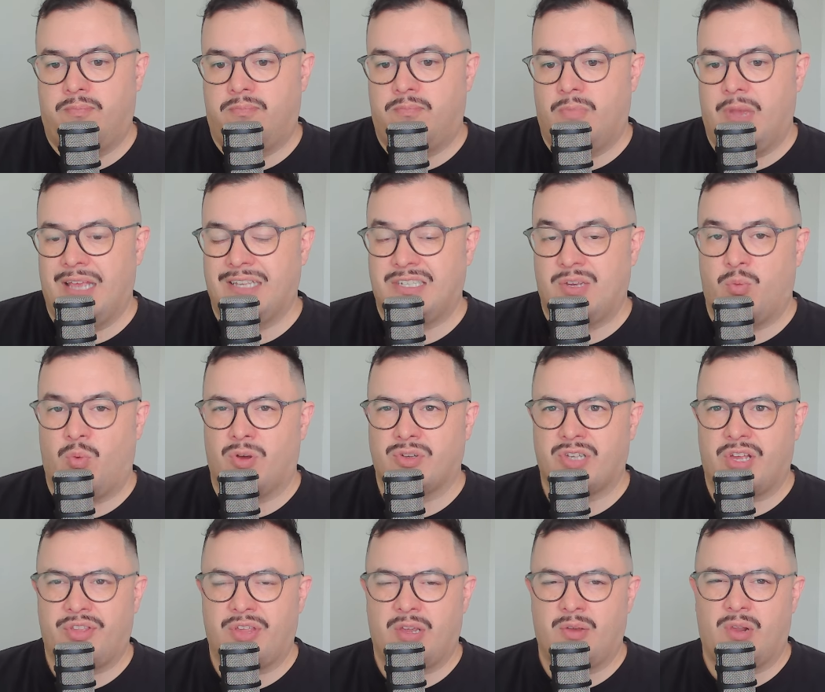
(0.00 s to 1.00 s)
as he
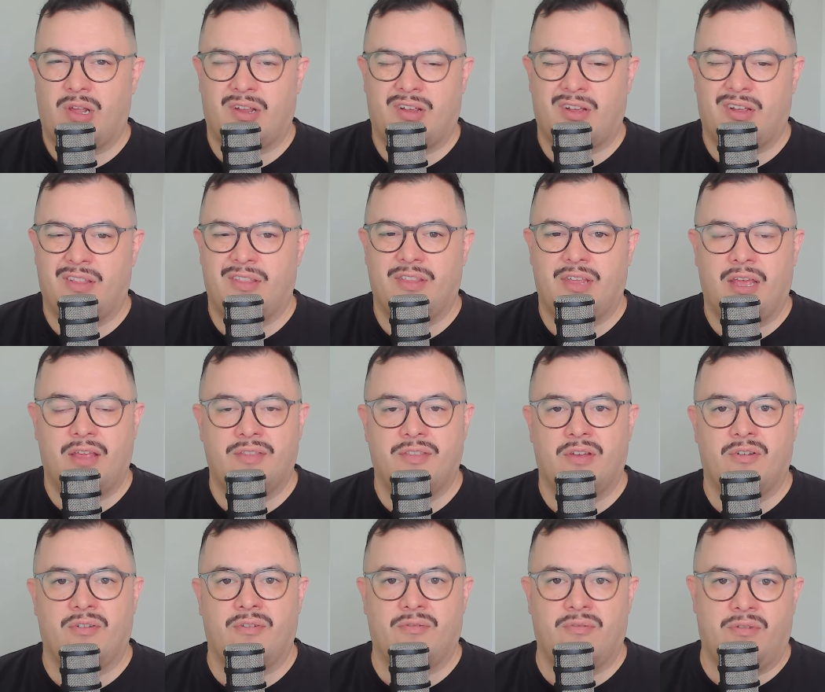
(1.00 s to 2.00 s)
was, I think, like
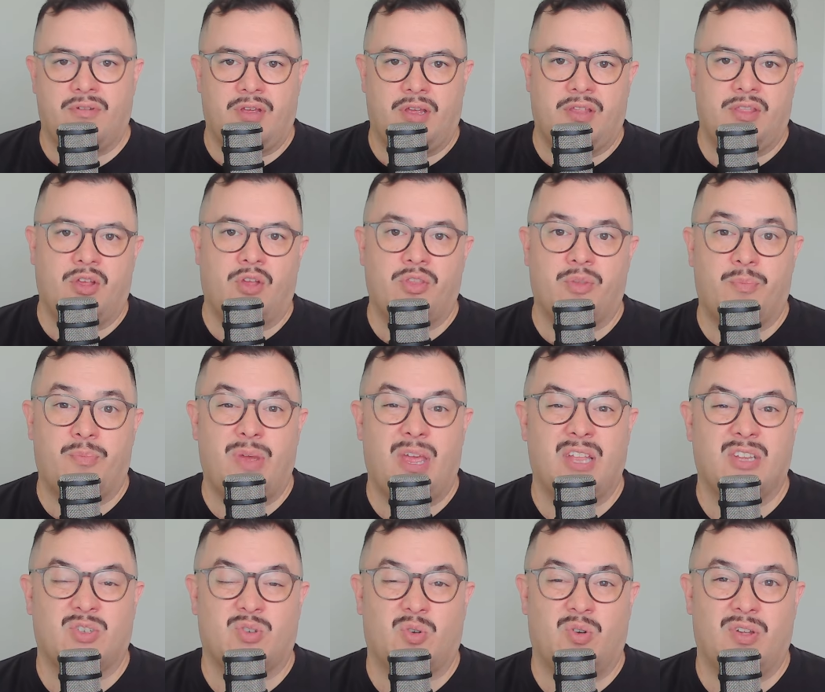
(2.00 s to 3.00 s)
on the
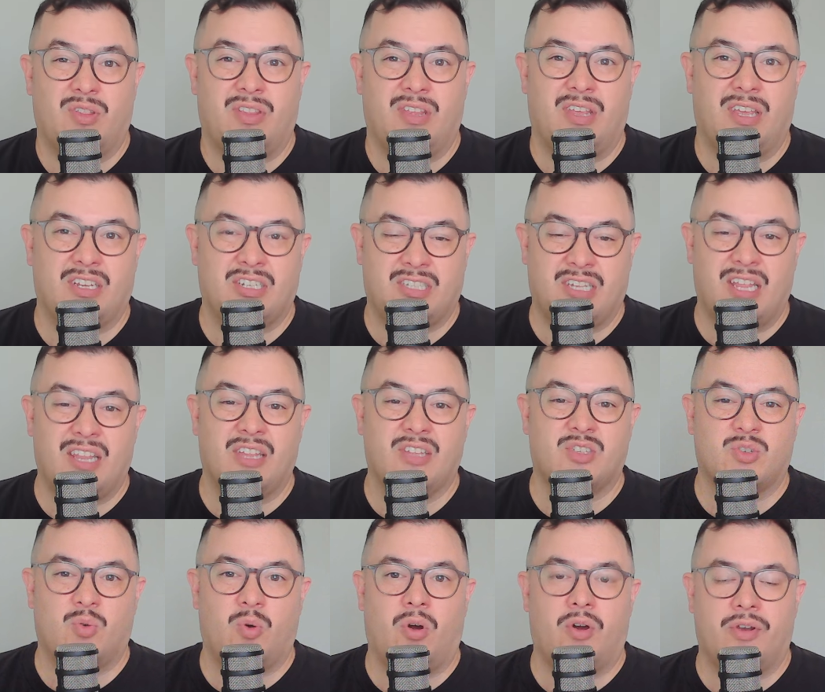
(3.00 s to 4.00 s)
bench or in the extended
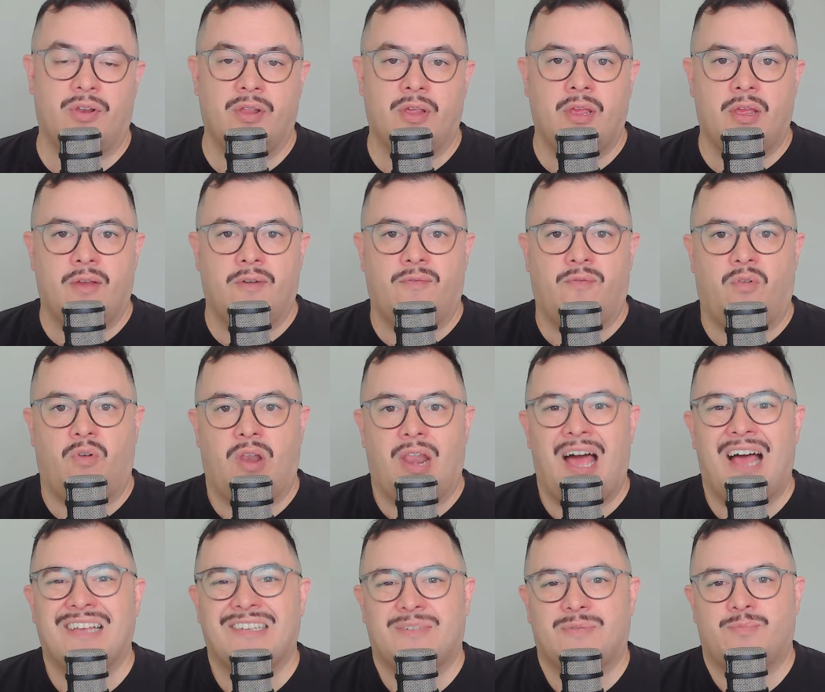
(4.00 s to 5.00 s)
squad for
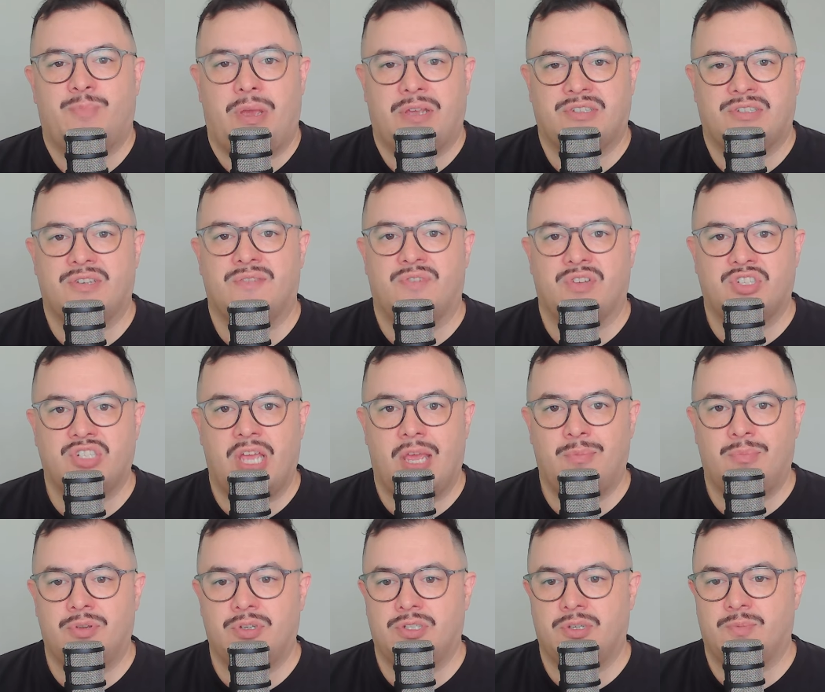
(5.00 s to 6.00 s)
last Pacific
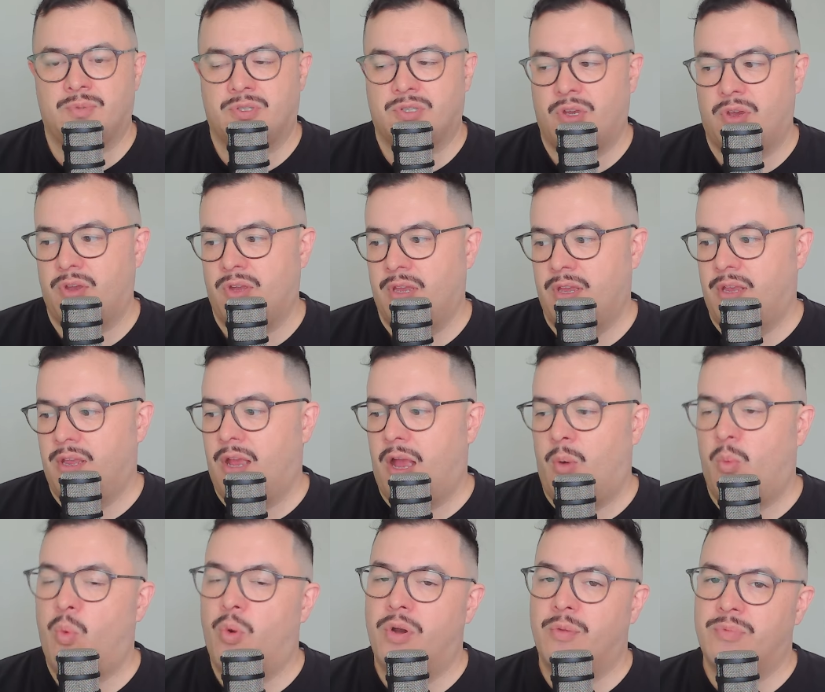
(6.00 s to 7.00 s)
Championships. So
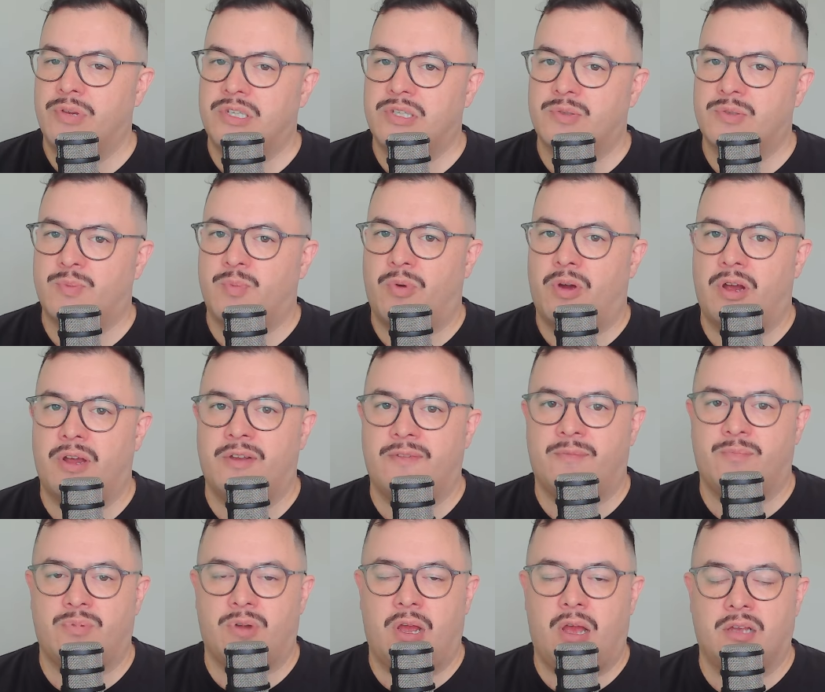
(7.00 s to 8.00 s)
wouldn't be surprised
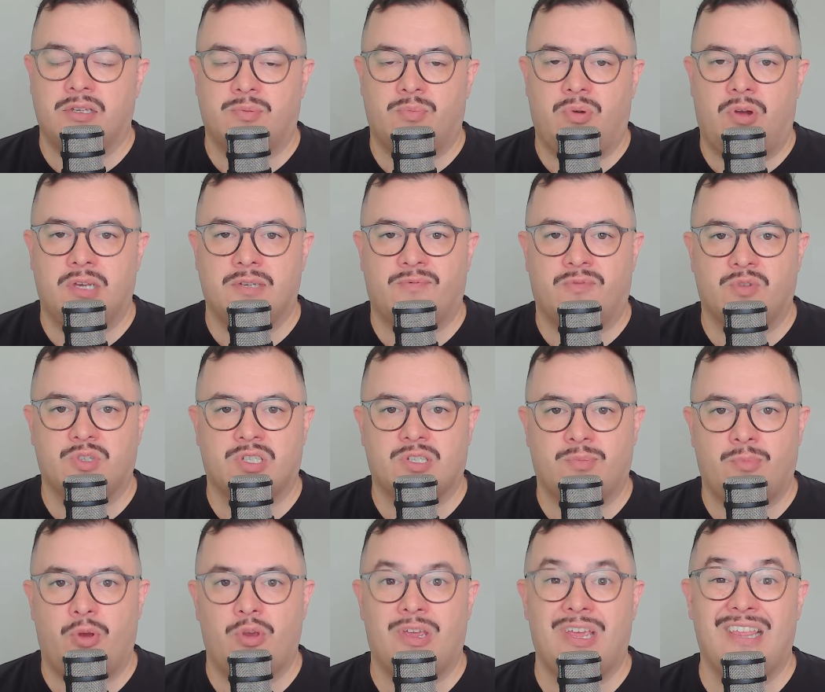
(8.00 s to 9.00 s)
for
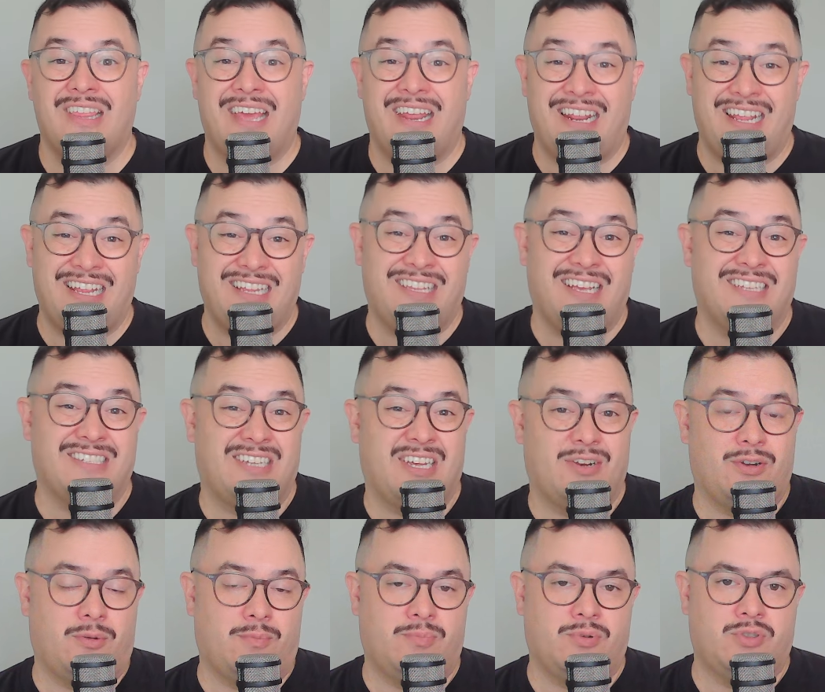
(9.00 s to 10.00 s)
Smokey that he does get
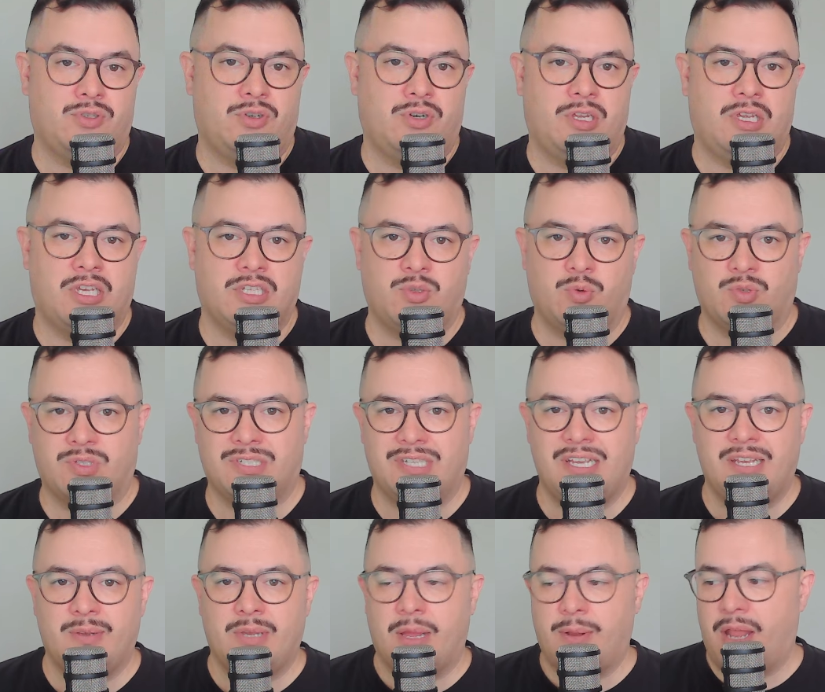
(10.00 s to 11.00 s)
an opportunity, because you'll
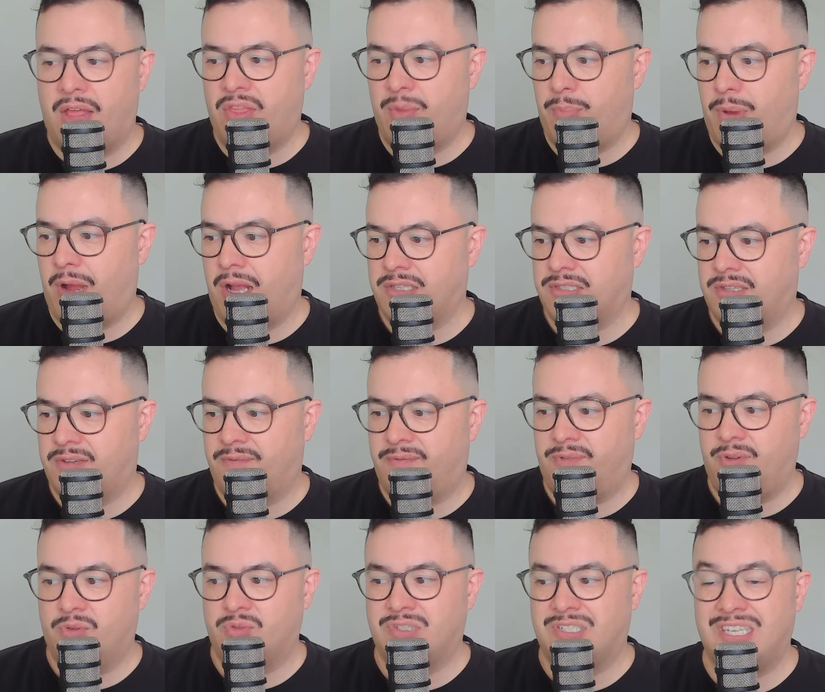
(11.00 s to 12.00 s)
see in other parts of the
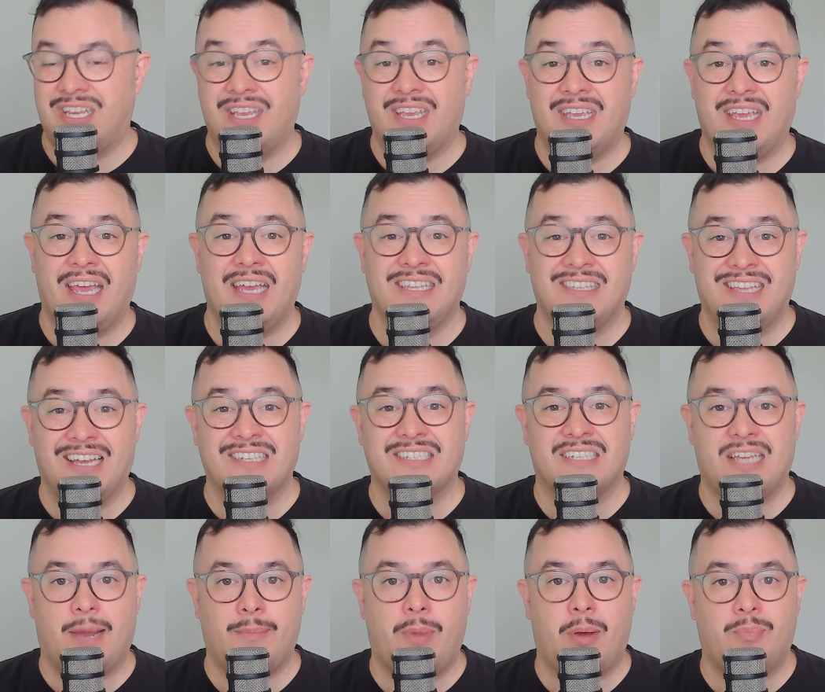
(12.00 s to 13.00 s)
field, CNK does
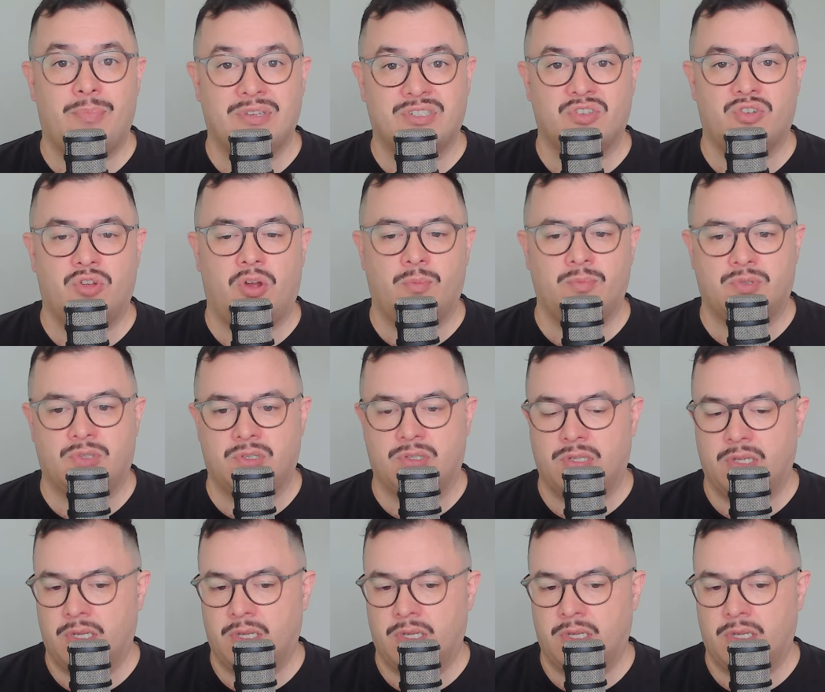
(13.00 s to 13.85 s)
come up as an option.